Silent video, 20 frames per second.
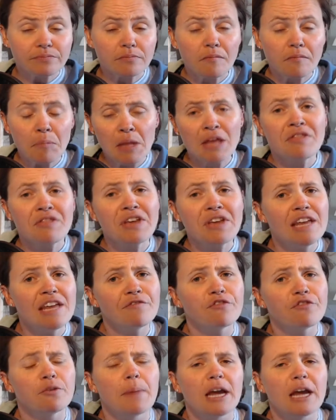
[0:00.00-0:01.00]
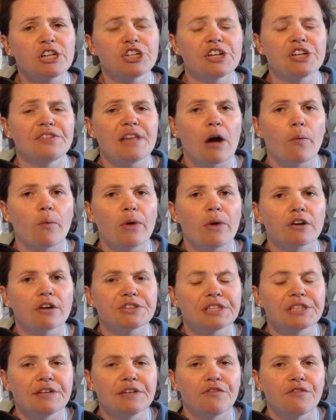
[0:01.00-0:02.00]
the information that we are
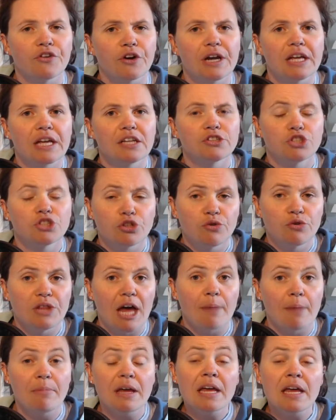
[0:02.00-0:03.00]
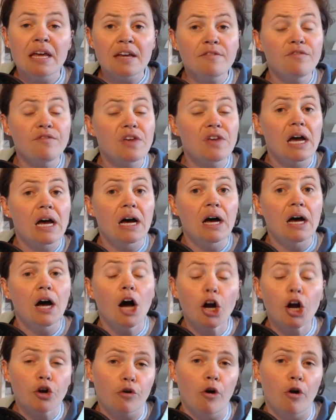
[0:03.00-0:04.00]
delivering to them via a
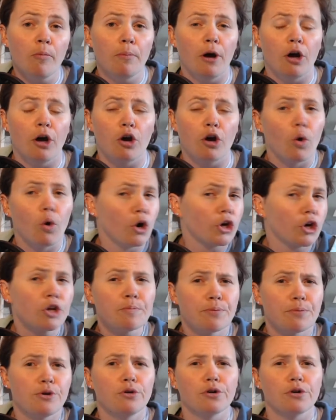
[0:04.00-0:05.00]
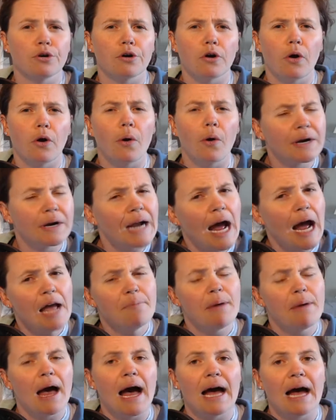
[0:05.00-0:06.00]
Chromebook or a computer or an
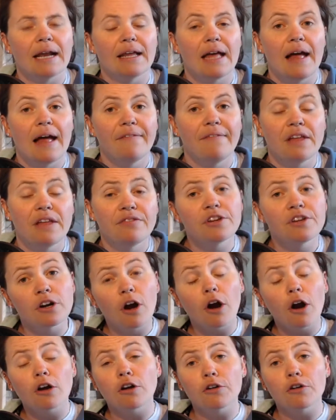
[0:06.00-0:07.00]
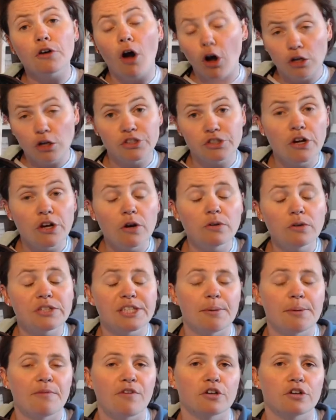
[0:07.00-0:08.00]
iPad. And then there are also some
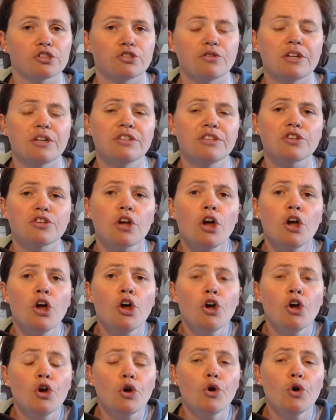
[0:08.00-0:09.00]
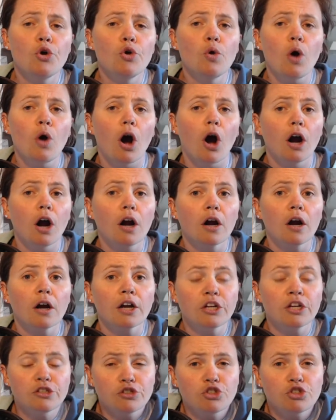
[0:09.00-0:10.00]
of our students who are
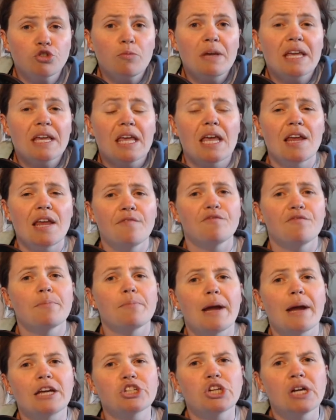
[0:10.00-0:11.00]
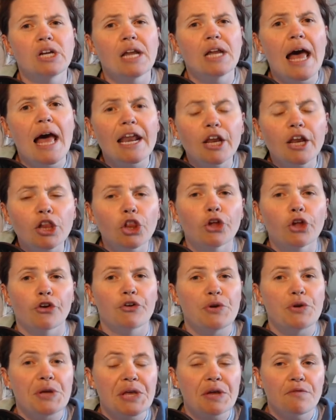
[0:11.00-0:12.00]
consuming information and
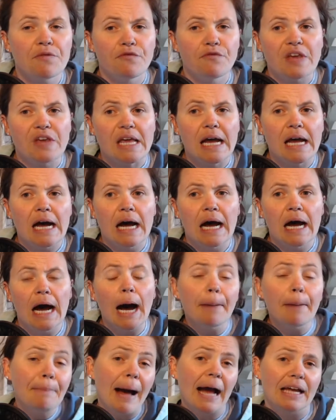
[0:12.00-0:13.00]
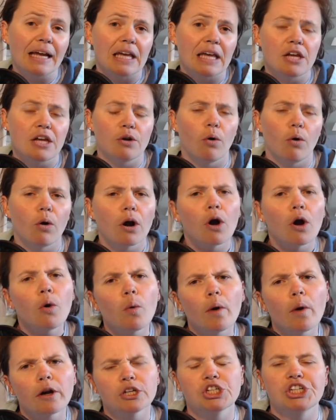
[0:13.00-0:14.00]
learning via a packet or a
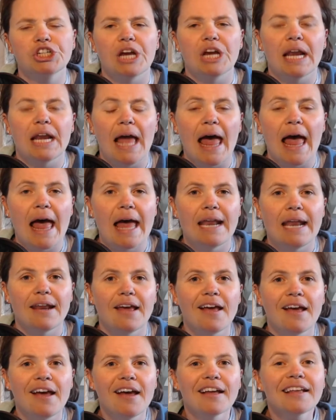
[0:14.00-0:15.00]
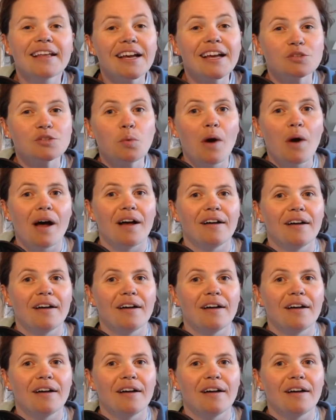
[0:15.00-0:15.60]
worksheet. And guess what?